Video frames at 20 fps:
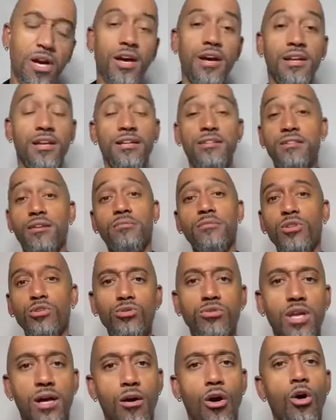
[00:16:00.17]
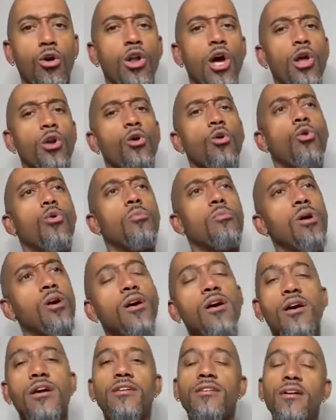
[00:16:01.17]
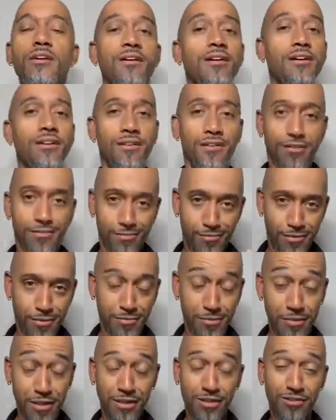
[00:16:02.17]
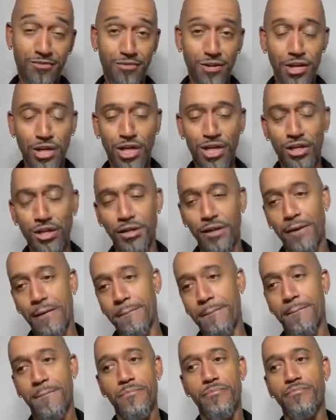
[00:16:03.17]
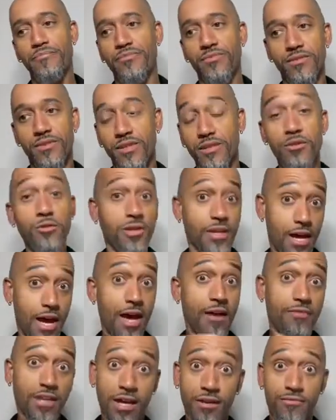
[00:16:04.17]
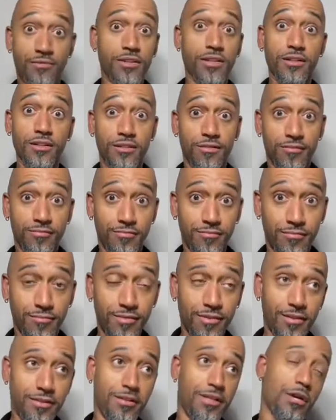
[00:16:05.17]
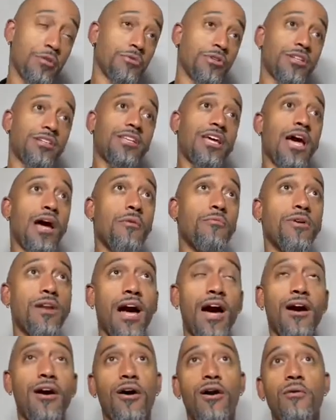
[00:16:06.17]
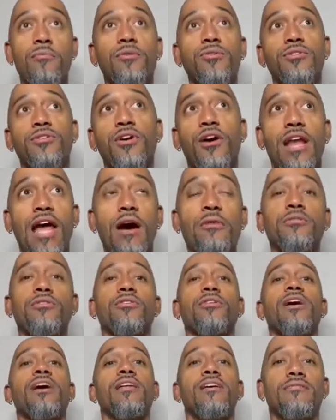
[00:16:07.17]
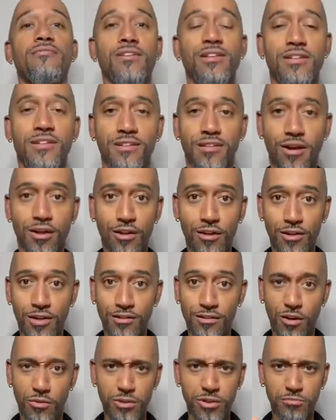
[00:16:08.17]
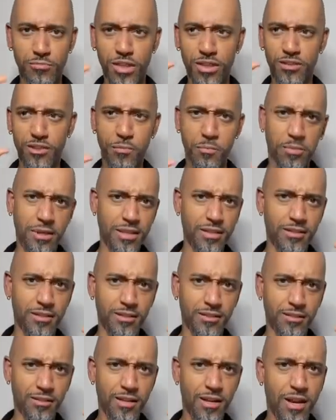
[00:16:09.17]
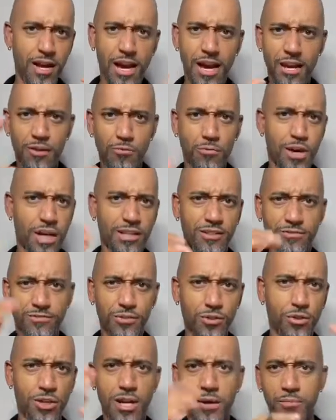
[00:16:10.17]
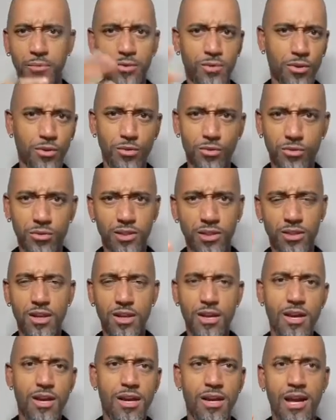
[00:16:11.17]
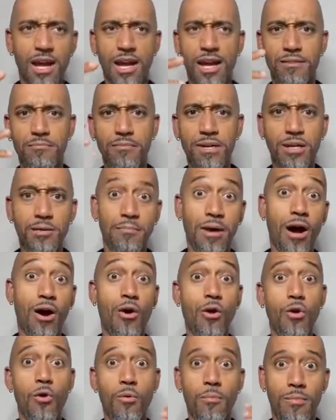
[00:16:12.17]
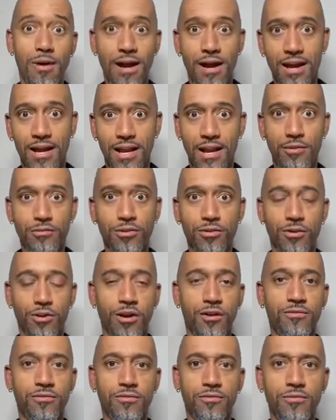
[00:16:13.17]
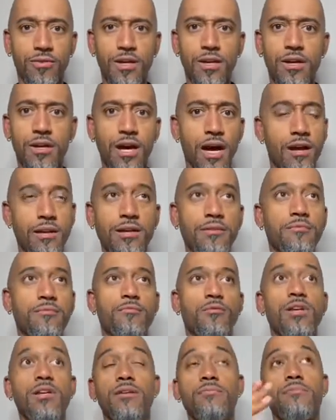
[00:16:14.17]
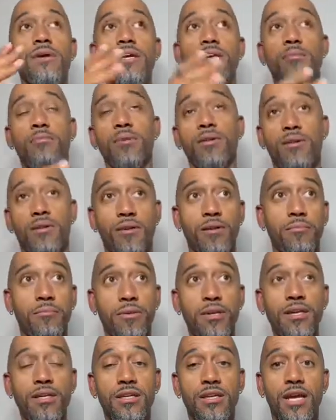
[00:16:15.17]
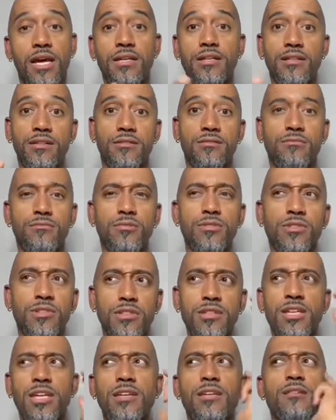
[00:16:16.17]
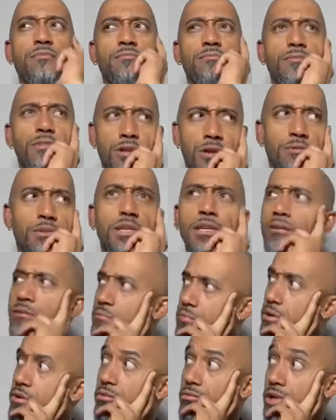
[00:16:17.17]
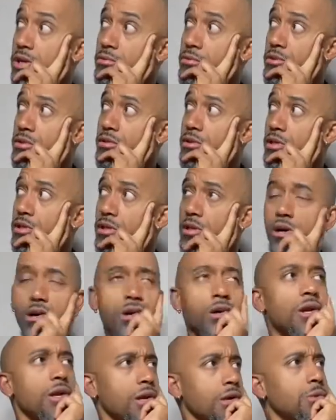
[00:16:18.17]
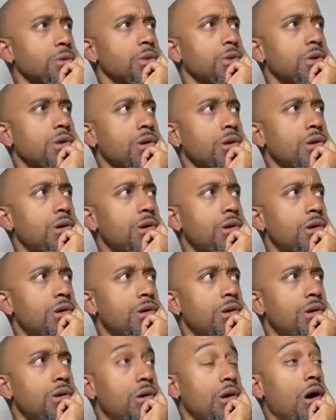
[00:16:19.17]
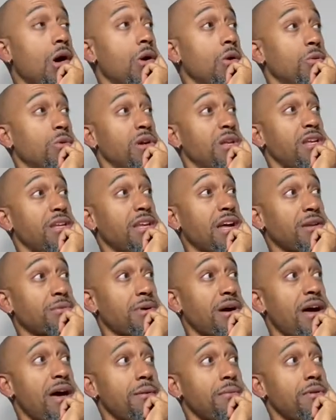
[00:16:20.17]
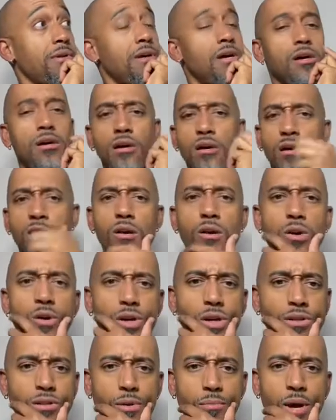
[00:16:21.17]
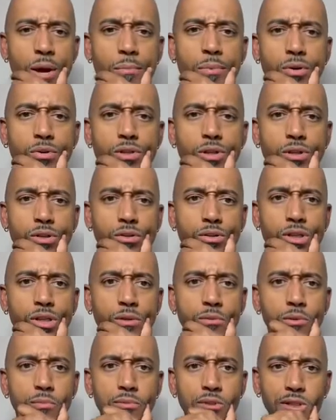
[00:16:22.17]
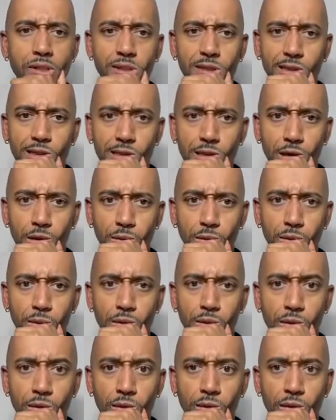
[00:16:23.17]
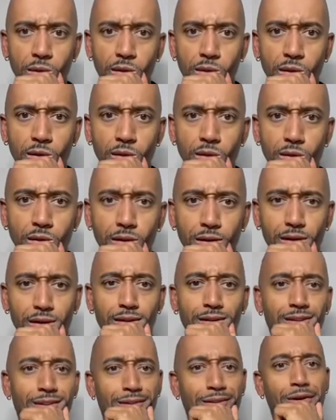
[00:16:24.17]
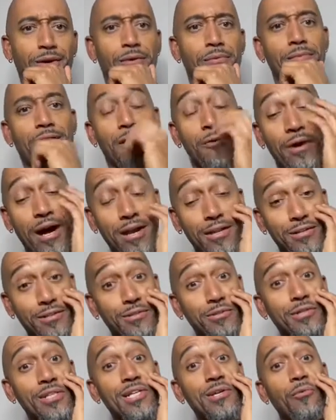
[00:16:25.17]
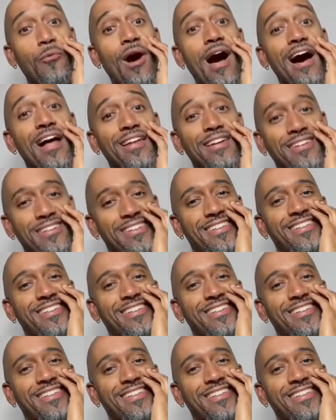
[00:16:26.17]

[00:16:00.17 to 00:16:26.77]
And there's some dudes like, that old boy. Let me make this very clear. You can have that feeling. There was a time when I almost thought I was going to have that feeling because all I saw was bits and pieces. I hadn't watched full episodes and I hadn't made up my own mind. I was going off of, I didn't really make up an opinion. I just was getting that's what you think? Okay, that's what you think? Oh, really? That's what happened? Oh, okay, somebody posted a little clip. Let me see this clip. Oh, my wow, this dude is wilding.